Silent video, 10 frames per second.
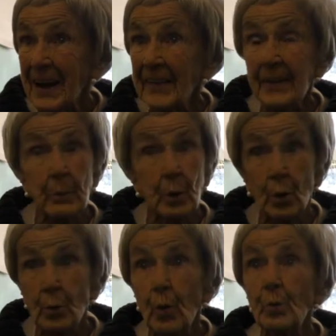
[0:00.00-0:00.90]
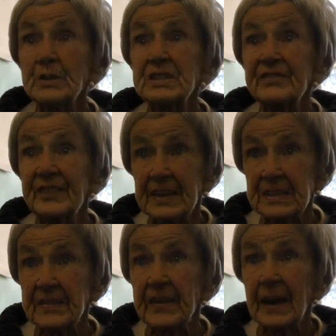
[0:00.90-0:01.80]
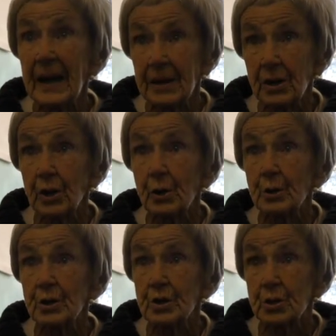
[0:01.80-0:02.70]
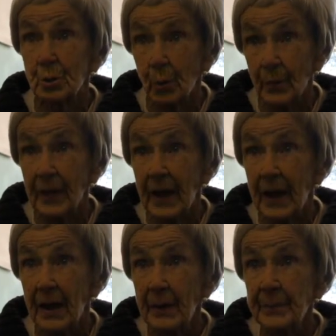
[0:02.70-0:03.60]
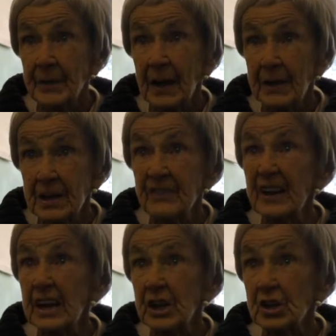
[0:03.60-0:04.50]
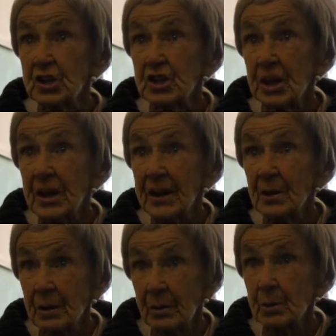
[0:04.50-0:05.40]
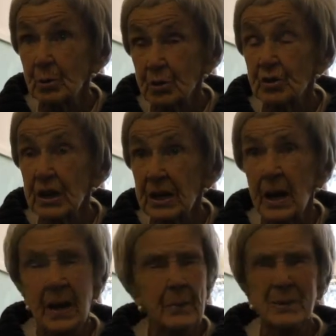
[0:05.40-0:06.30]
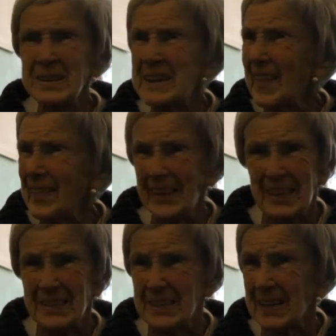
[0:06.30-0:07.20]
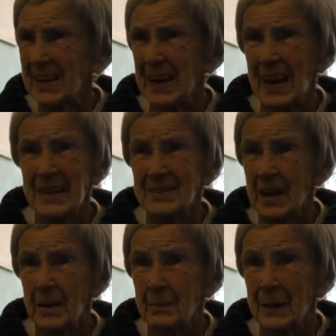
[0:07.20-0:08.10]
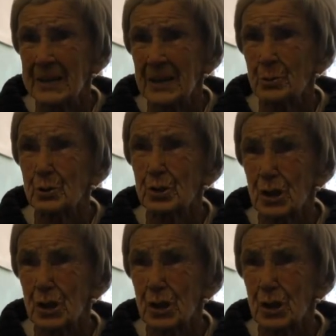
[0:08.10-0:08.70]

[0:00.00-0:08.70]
and they were always invited the land girls to go there in the village. You know, to really, there was nothing in St. Clair's then, mind. It was